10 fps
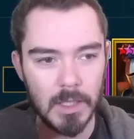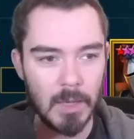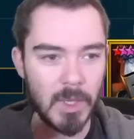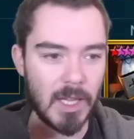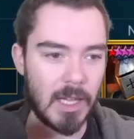yeah,
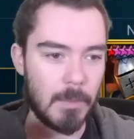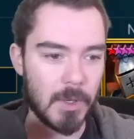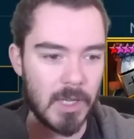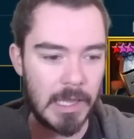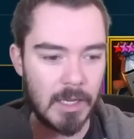we keep
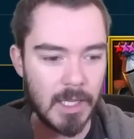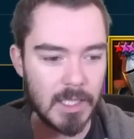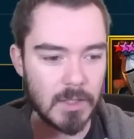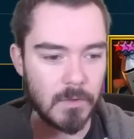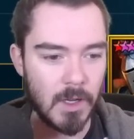her in there.
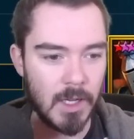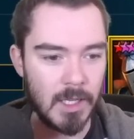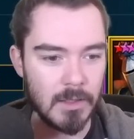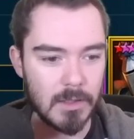That's fine.